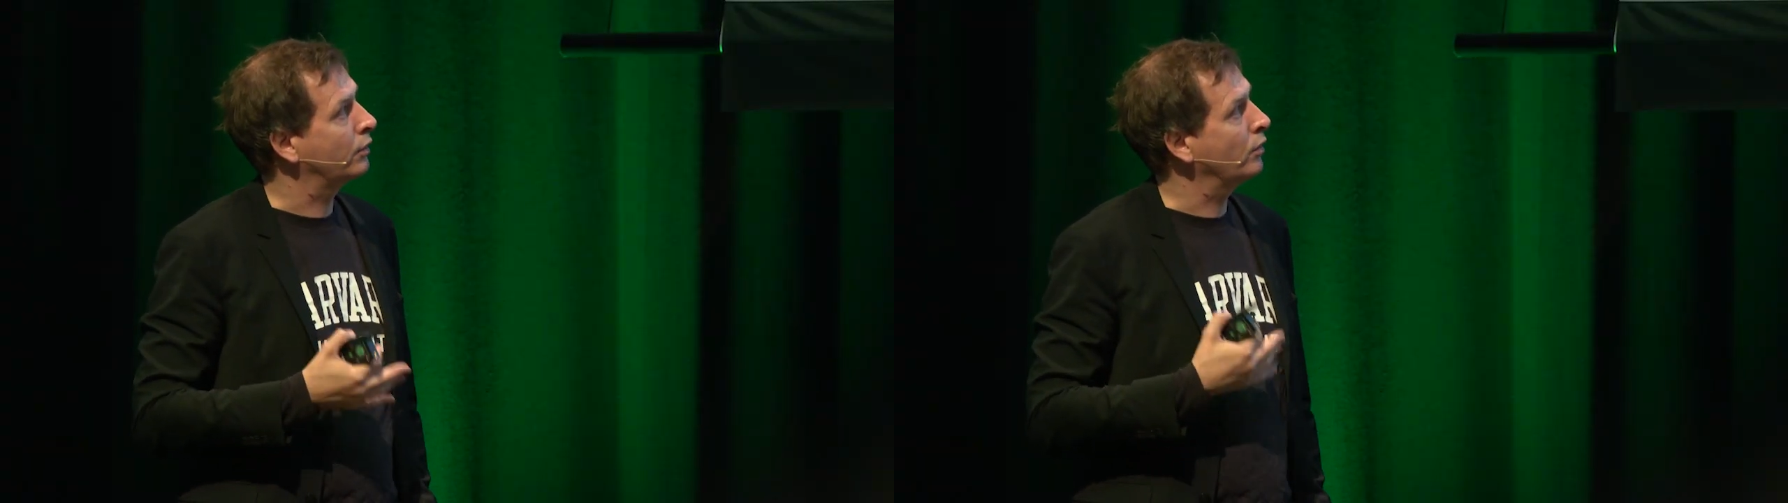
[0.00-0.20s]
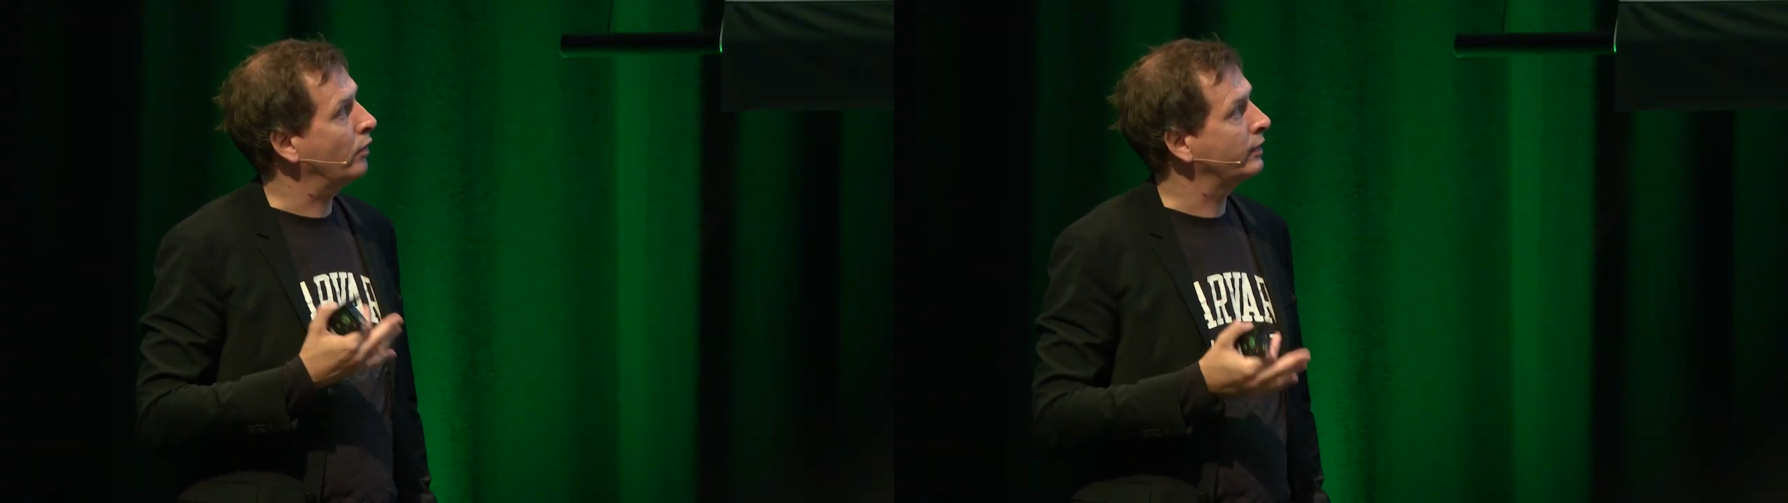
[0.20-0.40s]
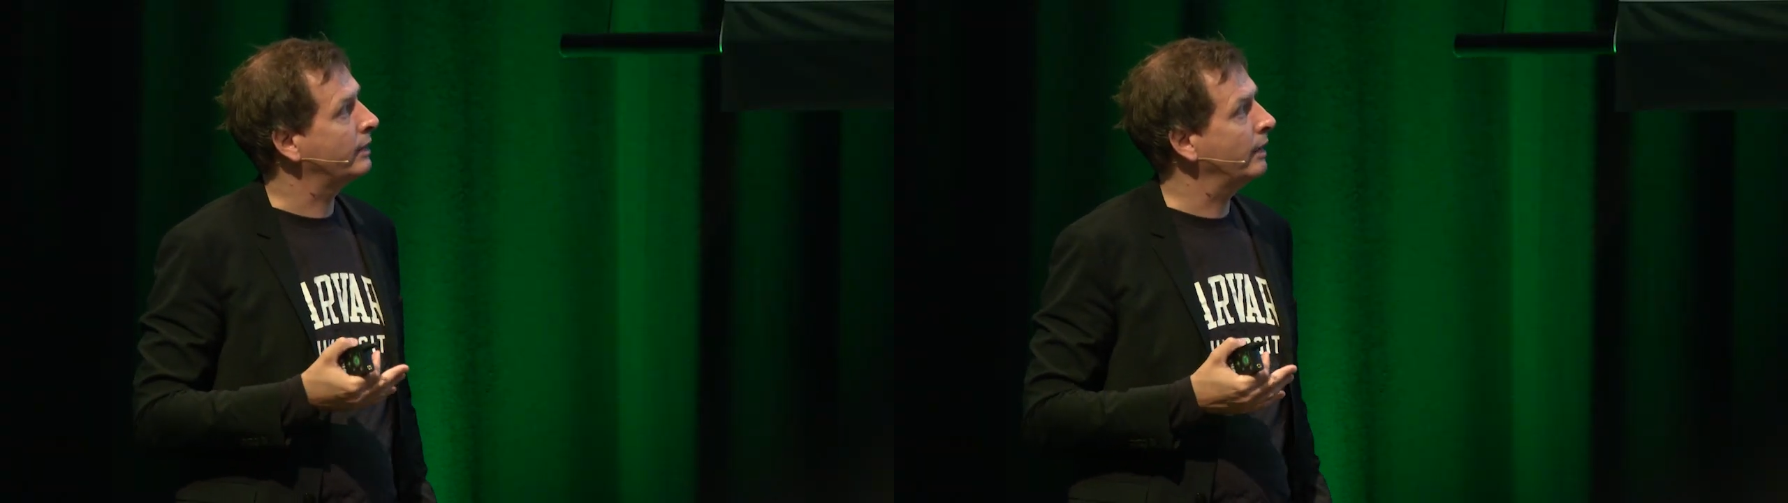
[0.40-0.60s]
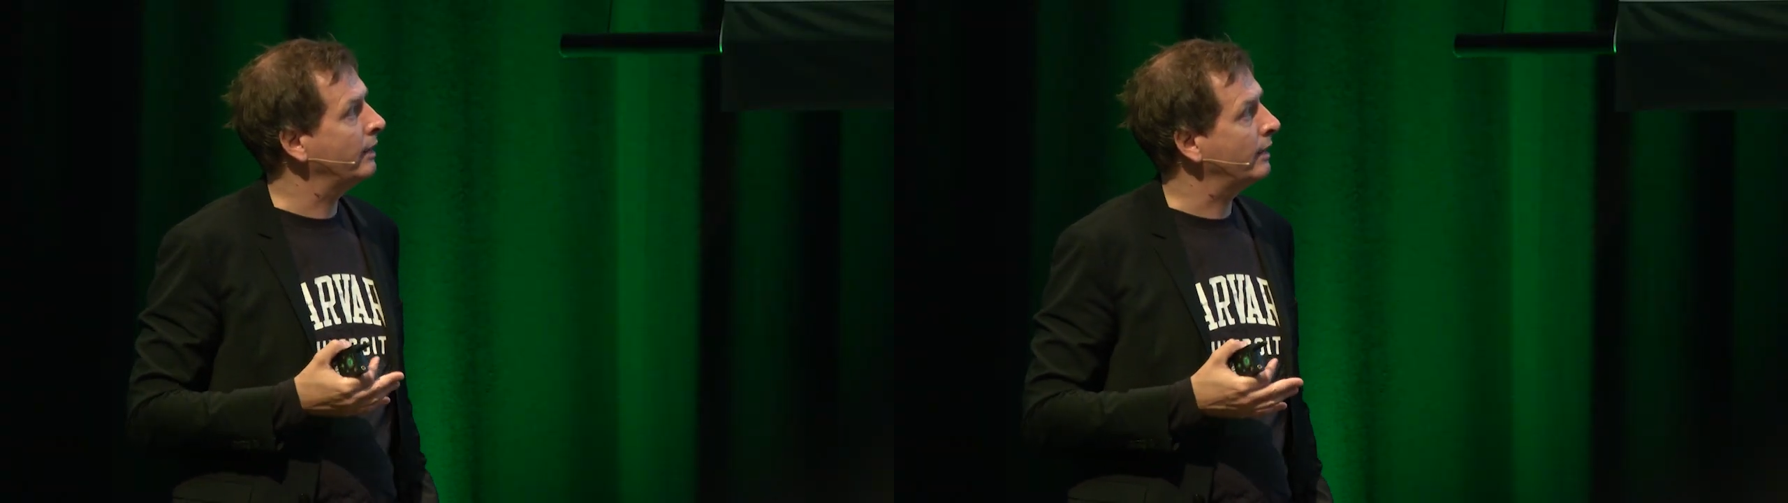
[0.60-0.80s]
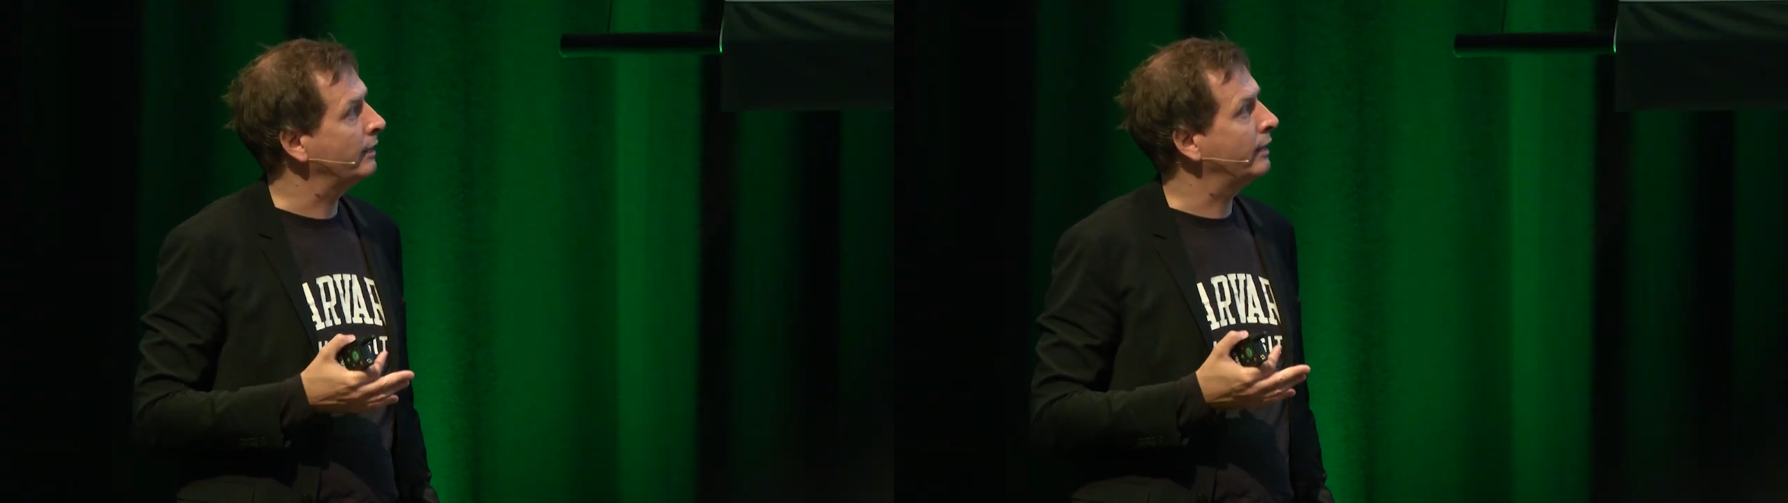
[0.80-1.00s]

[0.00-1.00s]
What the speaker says: currently